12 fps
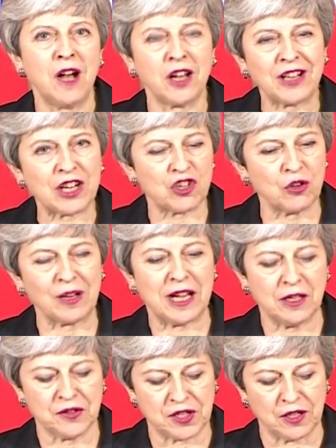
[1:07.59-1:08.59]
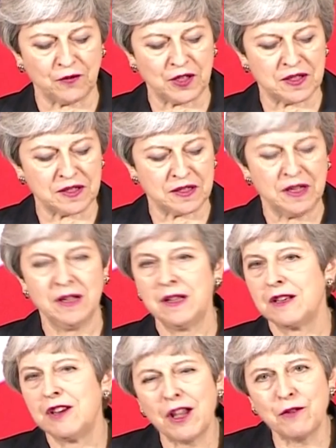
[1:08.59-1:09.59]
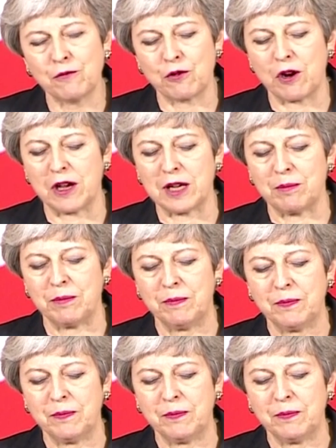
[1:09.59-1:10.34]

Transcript: our National Health Service, knife crime.